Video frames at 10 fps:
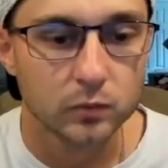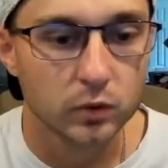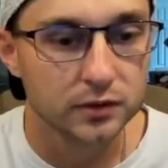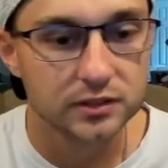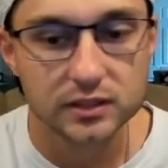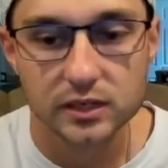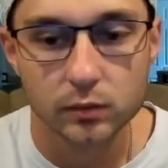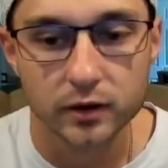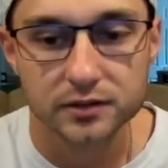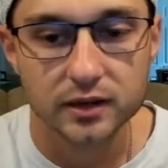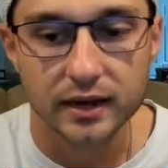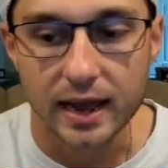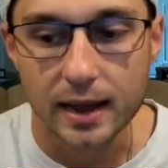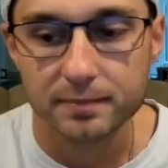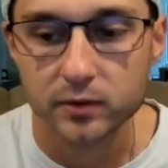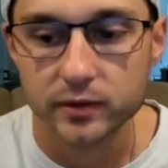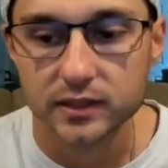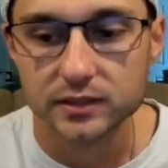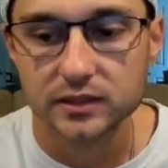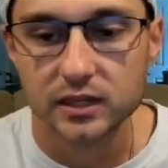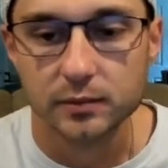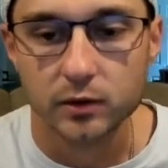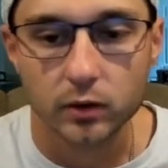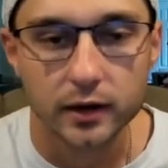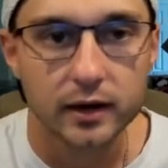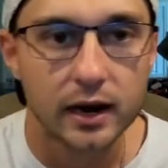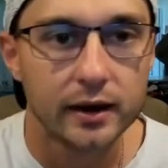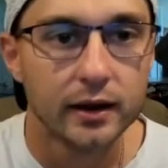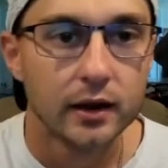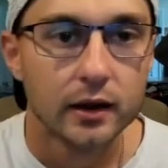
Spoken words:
We'll see what's going to happen with this team and whatnot